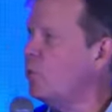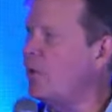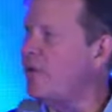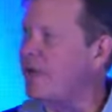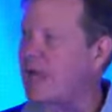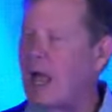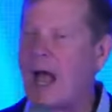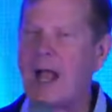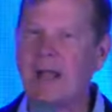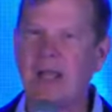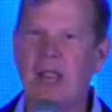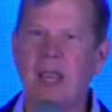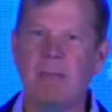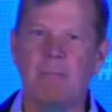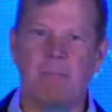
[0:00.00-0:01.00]
with a guy
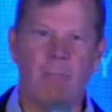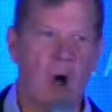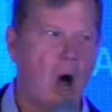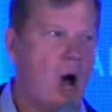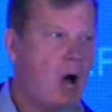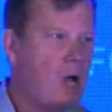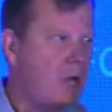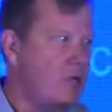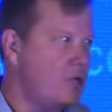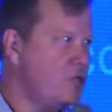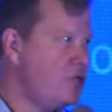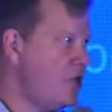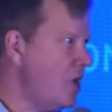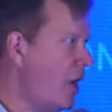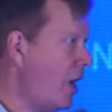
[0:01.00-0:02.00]
named Ma
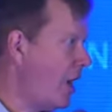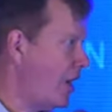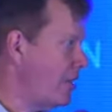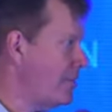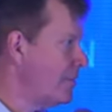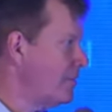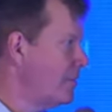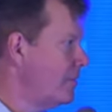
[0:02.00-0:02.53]
Jian.